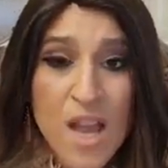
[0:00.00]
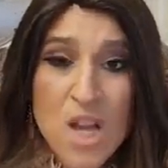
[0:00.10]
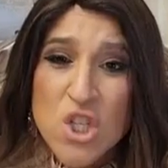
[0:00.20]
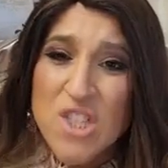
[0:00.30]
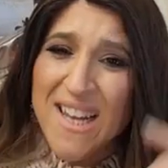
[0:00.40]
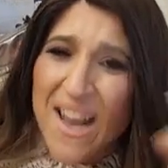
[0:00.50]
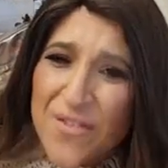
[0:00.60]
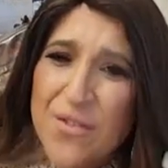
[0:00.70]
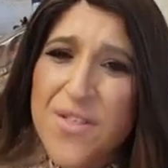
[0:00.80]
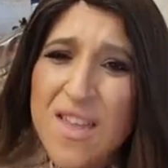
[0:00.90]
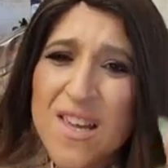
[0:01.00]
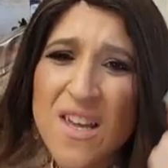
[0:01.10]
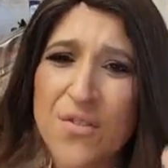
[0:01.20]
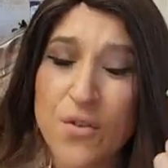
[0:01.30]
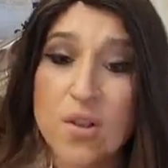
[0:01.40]
She said, after
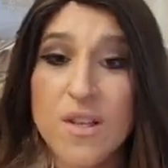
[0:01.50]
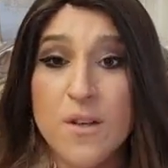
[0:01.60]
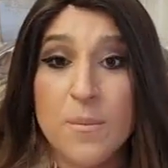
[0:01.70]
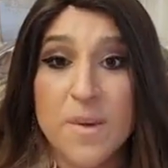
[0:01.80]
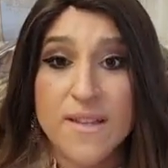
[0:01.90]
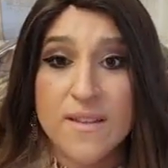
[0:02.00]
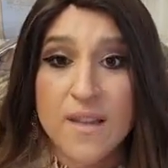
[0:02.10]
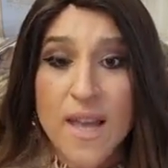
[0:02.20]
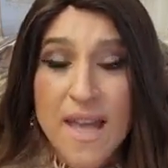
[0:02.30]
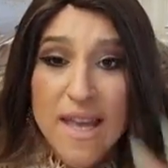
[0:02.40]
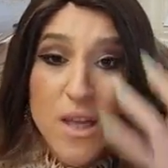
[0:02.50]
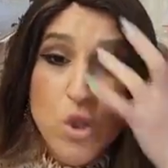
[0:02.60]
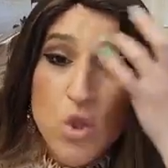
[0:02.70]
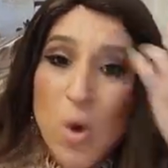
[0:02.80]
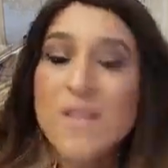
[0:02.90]
thinking for a little bit,
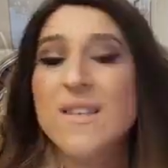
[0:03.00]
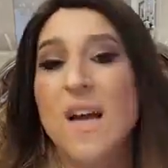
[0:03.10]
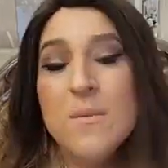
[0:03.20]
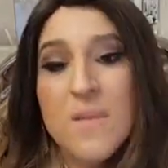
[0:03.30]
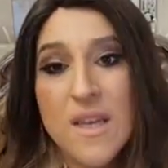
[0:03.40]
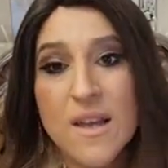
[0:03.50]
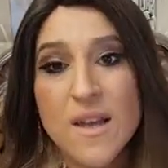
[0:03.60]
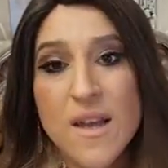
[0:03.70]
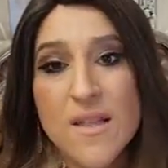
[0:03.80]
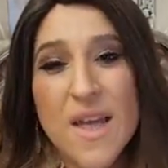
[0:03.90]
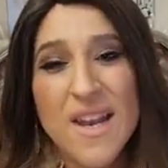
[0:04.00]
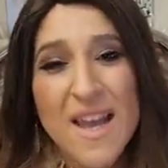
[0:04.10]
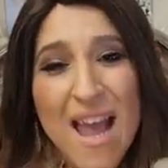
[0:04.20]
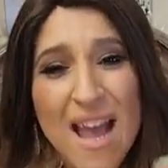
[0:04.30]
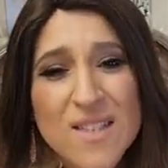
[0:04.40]
it dawned on me that it
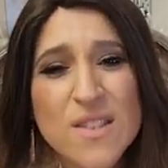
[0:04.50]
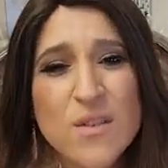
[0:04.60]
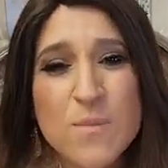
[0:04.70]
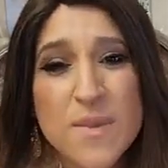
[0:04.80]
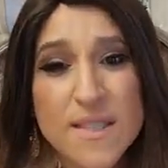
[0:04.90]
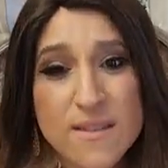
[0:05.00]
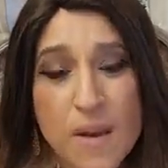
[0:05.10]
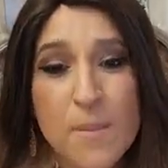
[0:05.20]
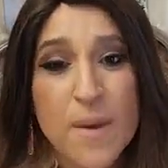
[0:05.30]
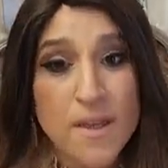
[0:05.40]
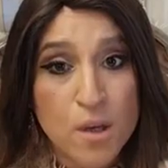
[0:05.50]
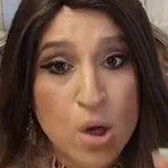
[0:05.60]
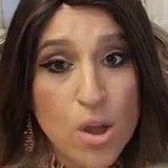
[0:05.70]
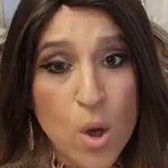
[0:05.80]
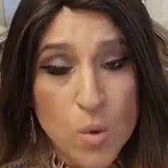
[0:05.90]
has to be somebody
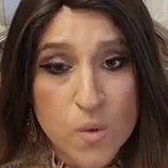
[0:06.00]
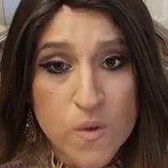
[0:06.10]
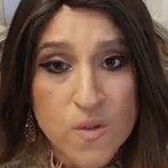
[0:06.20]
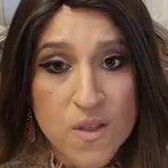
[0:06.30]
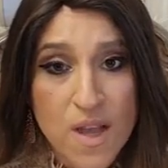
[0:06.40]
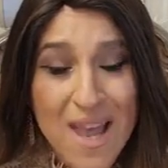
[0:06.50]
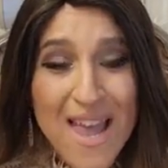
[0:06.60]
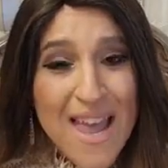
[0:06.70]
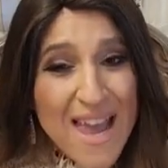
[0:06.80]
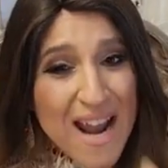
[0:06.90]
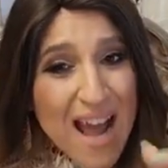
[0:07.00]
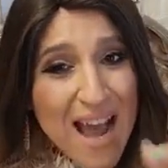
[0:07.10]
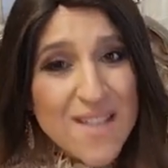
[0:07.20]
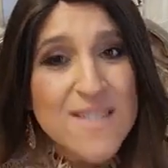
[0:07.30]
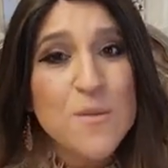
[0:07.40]
close. It
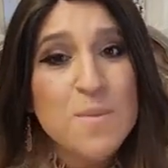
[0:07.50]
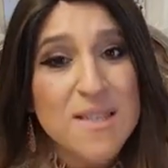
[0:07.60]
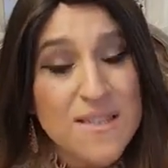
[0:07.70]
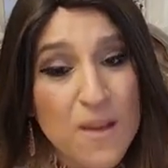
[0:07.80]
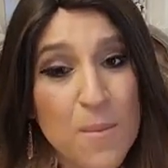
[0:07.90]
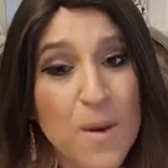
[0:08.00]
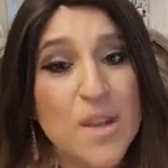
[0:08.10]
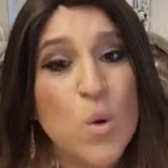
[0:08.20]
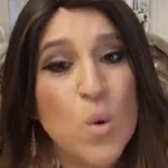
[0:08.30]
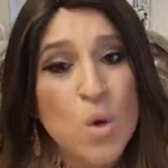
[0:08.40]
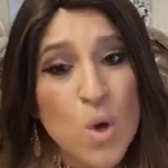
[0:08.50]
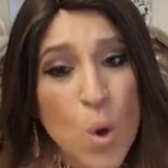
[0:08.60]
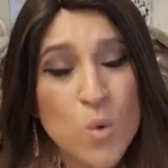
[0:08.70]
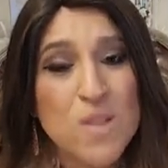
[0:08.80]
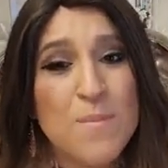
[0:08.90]
has to be somebody who
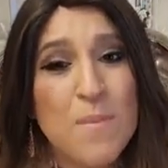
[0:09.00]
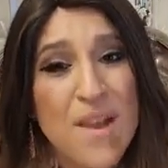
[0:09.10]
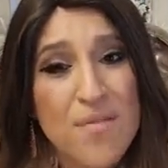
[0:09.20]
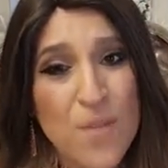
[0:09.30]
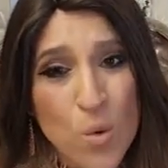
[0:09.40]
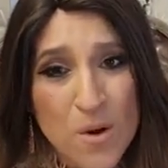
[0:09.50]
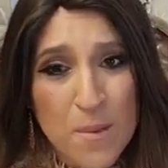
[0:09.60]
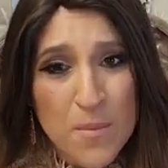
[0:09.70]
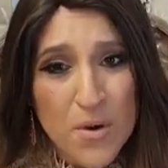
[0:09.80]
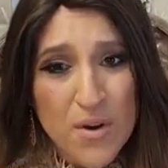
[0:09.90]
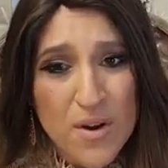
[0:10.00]
knows my phone number.